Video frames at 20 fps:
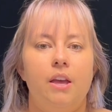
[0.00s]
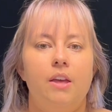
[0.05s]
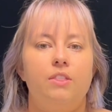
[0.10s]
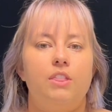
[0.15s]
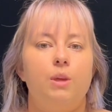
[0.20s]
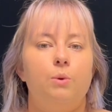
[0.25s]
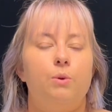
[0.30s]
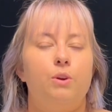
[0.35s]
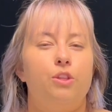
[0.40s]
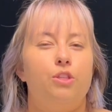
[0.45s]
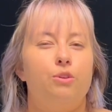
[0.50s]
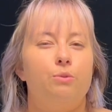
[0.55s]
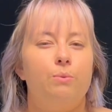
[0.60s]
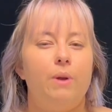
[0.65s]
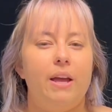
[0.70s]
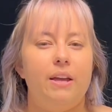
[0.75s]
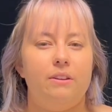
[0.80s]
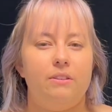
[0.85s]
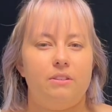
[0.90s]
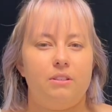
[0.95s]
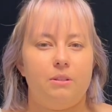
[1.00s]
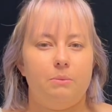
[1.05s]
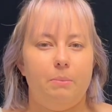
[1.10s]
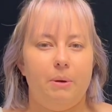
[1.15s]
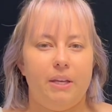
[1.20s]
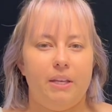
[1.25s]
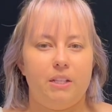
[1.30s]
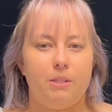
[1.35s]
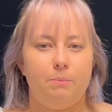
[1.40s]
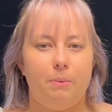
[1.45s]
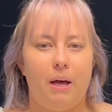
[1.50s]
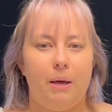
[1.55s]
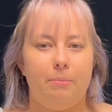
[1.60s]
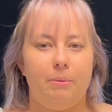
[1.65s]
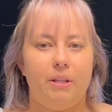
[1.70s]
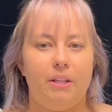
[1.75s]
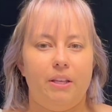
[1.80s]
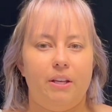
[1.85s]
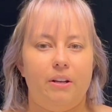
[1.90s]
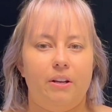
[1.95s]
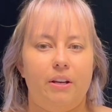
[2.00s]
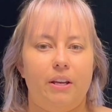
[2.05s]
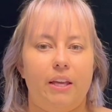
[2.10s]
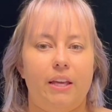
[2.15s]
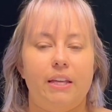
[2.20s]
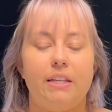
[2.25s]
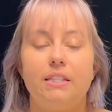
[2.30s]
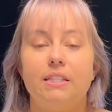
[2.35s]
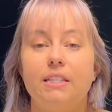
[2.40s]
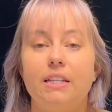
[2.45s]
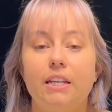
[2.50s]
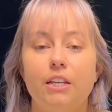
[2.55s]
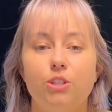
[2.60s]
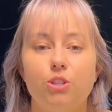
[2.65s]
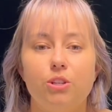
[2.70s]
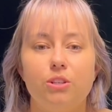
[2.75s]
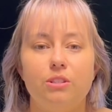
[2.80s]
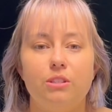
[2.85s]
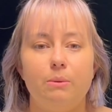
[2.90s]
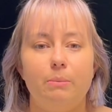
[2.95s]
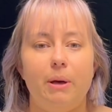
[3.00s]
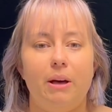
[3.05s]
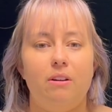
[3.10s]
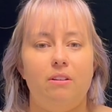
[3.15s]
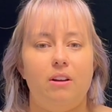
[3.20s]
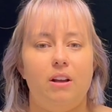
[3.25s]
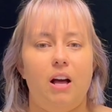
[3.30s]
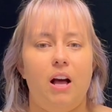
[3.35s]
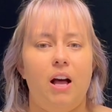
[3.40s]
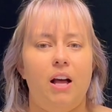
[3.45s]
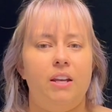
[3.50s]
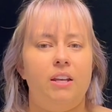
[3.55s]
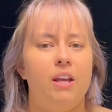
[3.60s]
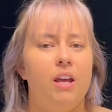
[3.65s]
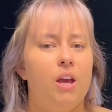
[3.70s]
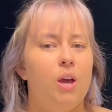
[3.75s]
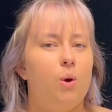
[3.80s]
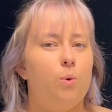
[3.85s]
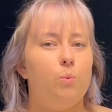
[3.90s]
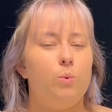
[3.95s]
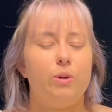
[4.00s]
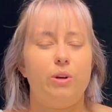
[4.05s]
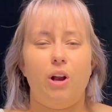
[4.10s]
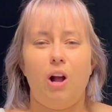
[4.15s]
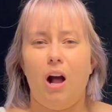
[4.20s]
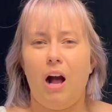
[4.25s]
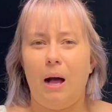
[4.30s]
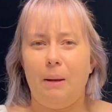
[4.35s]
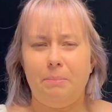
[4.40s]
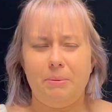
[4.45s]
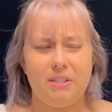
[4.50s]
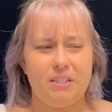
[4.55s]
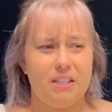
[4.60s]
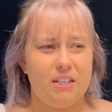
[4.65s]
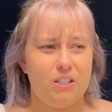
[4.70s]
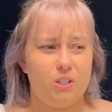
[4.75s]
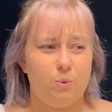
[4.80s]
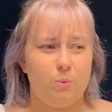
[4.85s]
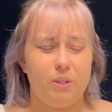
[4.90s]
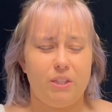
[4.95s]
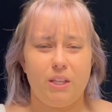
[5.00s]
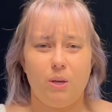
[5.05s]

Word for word: They were threatened by his popularity. His teachings about God were opposite to what